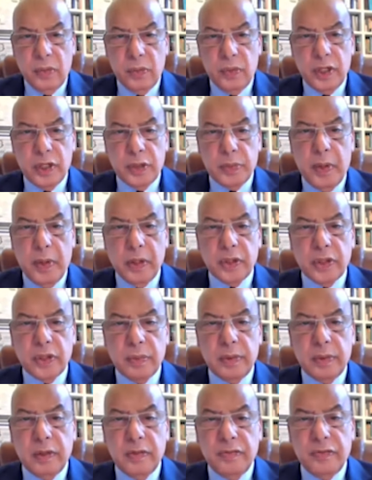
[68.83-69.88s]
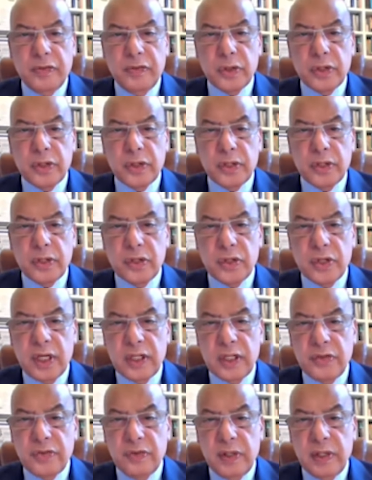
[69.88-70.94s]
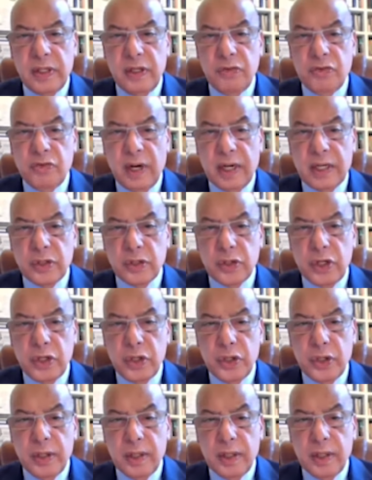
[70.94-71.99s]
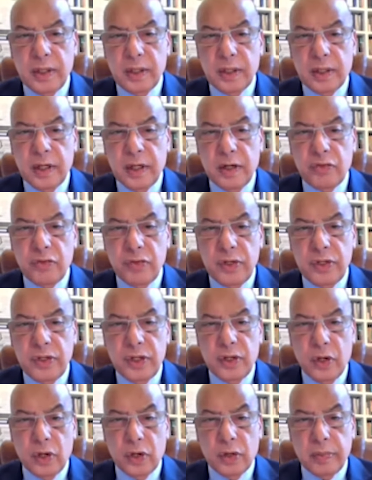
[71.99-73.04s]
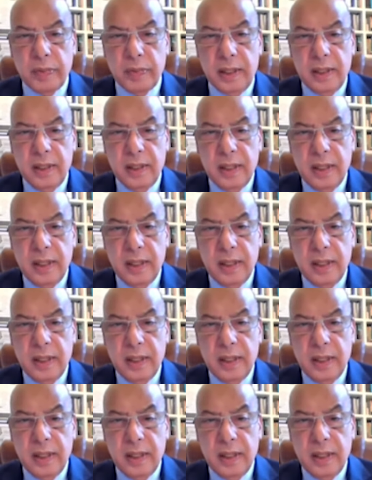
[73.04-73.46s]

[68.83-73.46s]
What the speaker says: responsible for successfully transitioning the country's economy